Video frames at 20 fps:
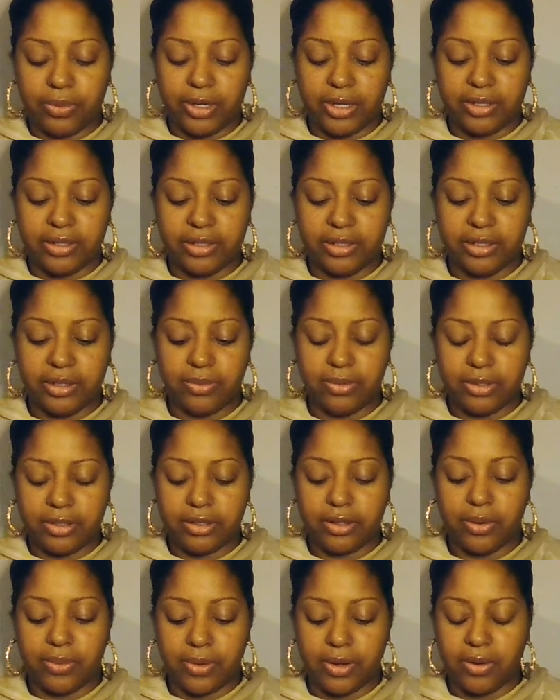we can see what's
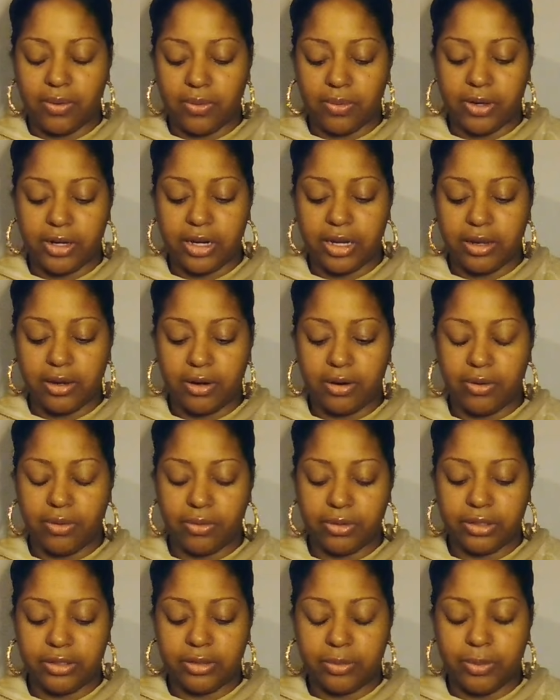going on here.
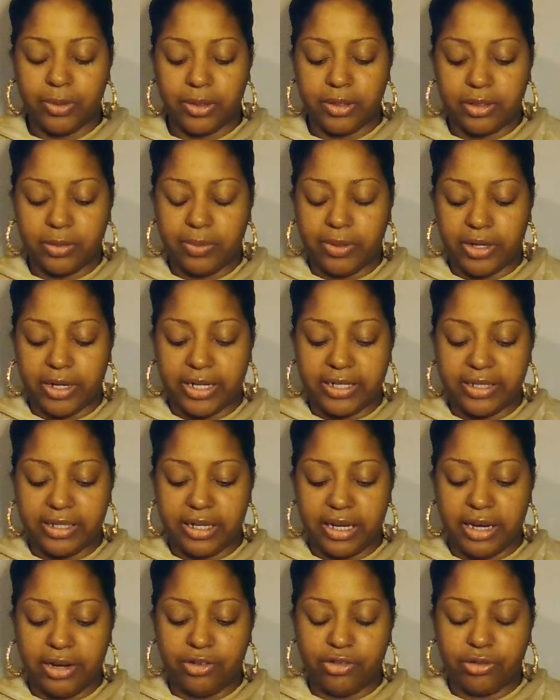Holy Spirit, Spirit
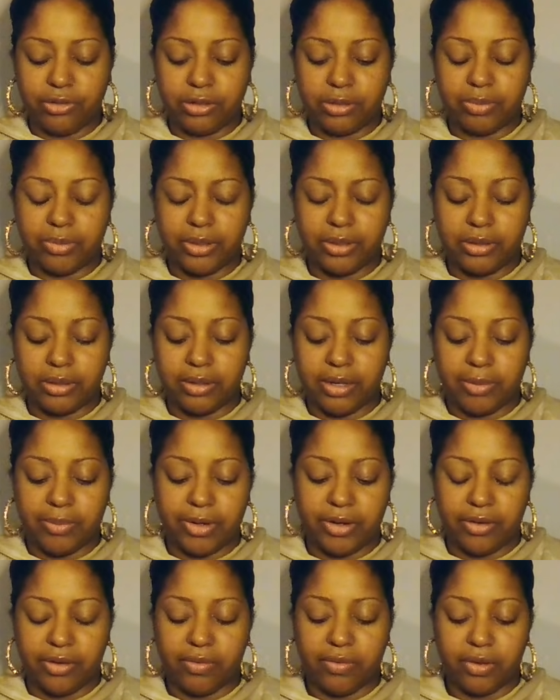and Angels, please allow me
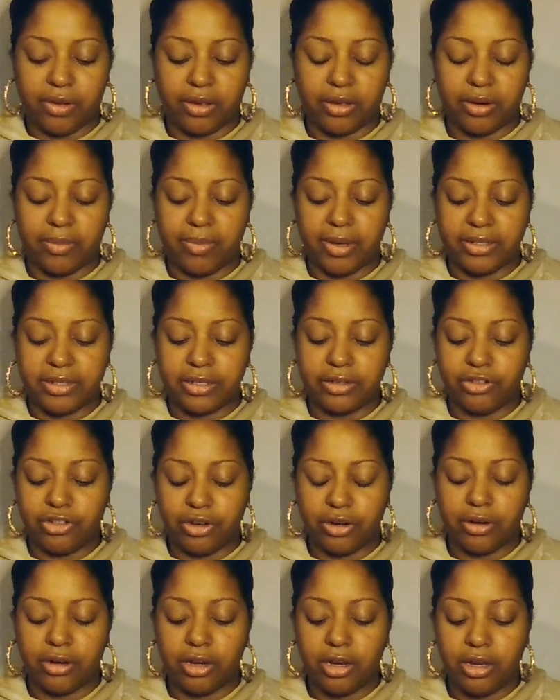to do a clear message
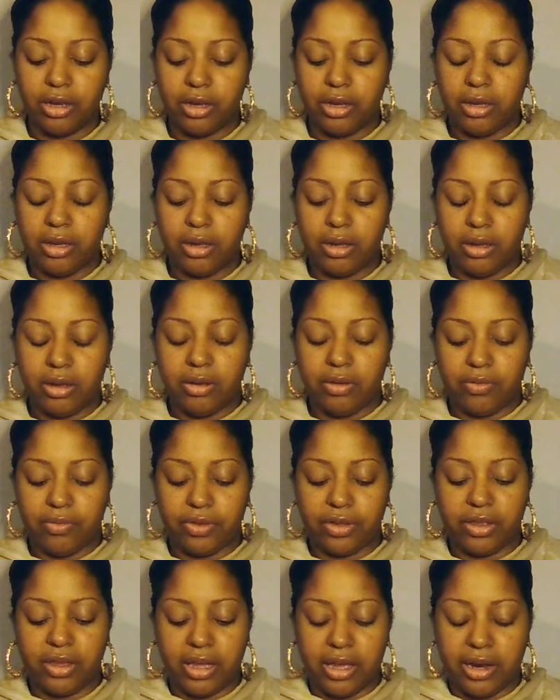here
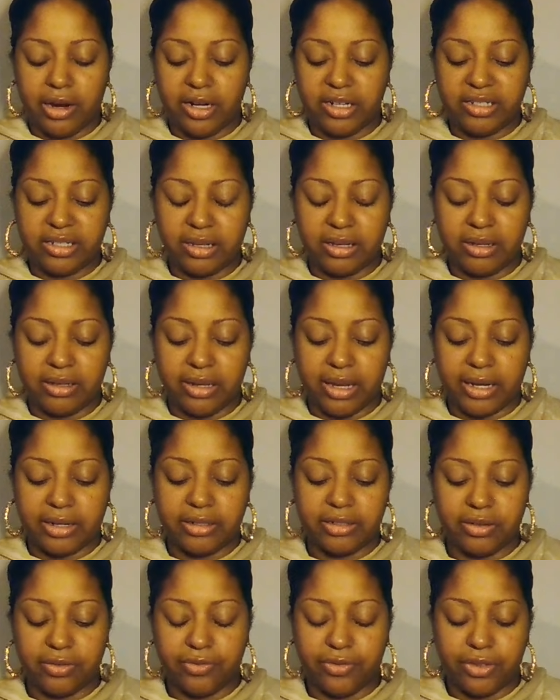for the Aries
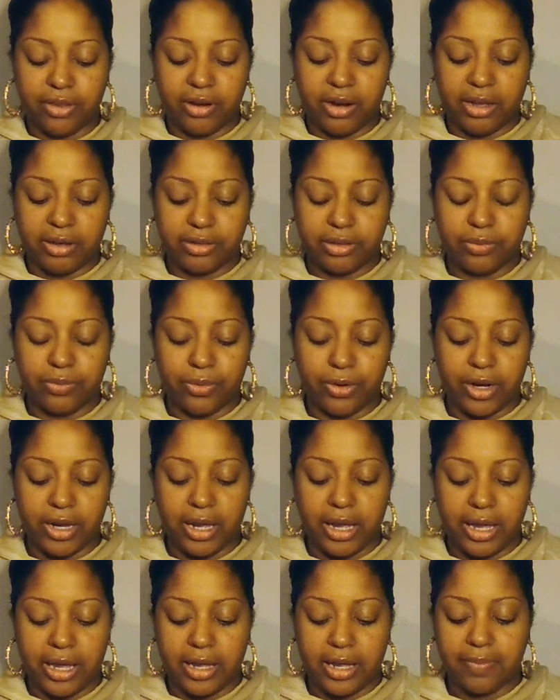Collective for the next
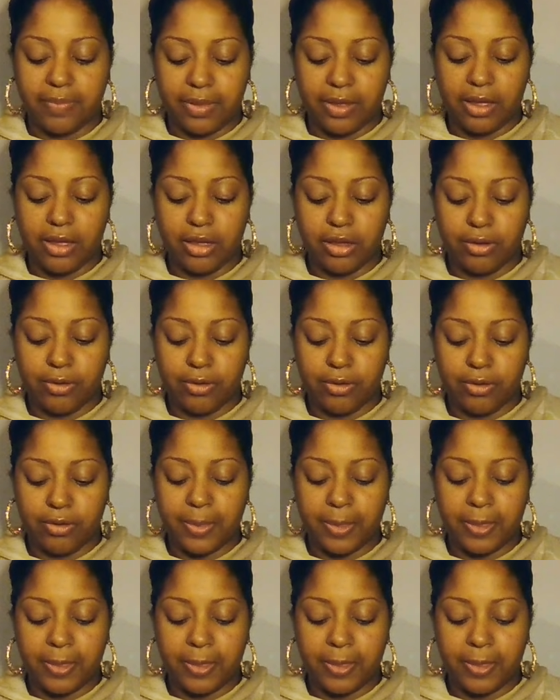48. Thank you.